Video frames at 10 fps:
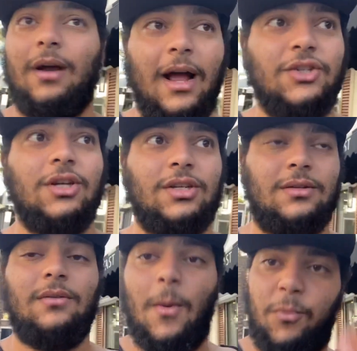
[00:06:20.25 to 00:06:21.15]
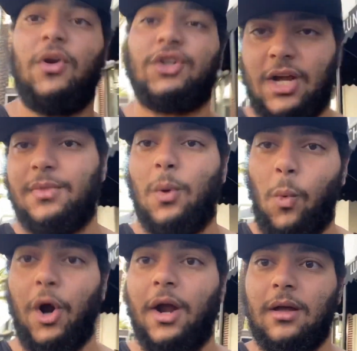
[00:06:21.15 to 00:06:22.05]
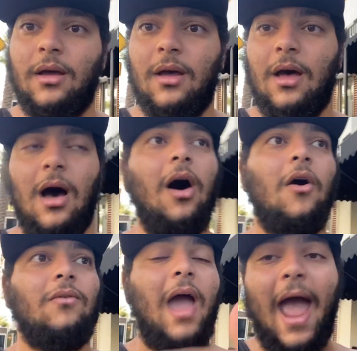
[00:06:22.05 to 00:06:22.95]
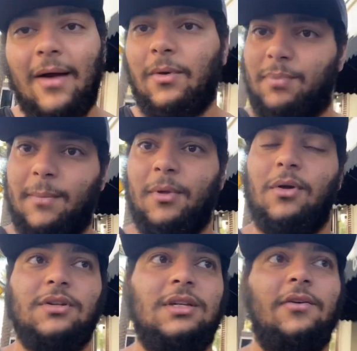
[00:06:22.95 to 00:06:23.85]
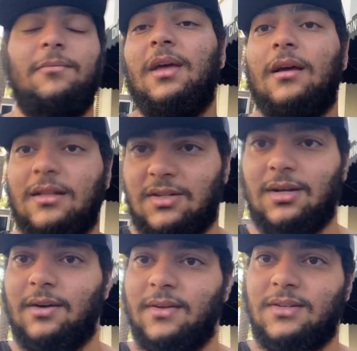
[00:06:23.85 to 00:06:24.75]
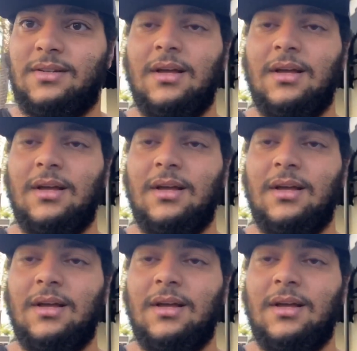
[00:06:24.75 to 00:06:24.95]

I just appreciate the work of every people who's giving me a good service.